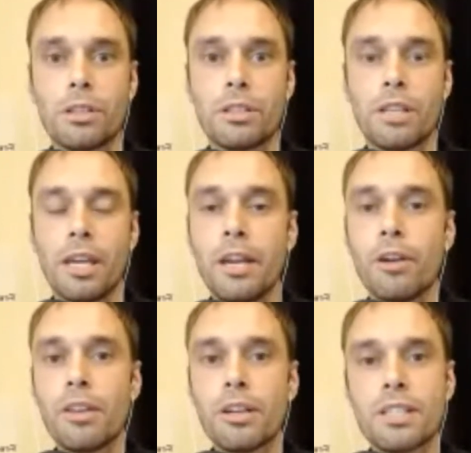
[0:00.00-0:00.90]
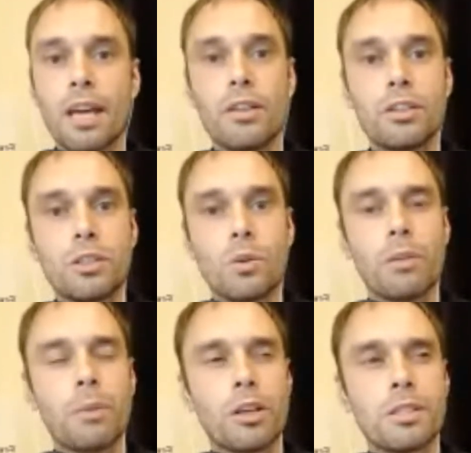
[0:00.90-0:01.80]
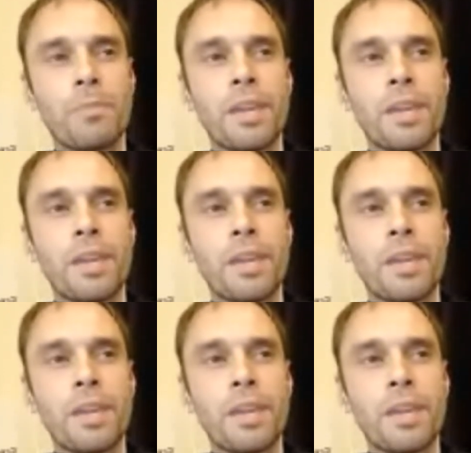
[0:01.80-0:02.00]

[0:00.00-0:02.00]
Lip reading: to hear their side of the story, because